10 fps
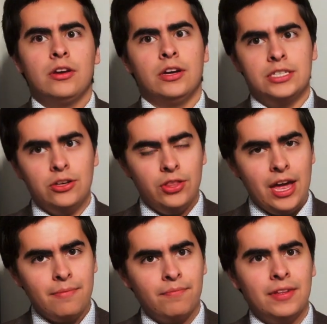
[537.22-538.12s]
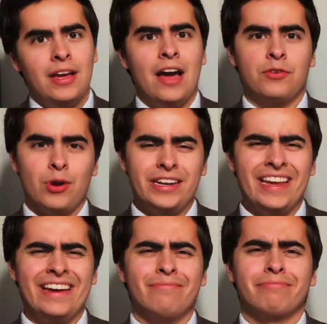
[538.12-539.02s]
Until then, have a great
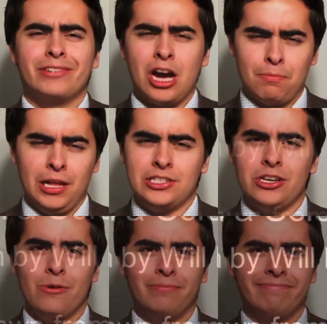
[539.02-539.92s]
day. God bless you.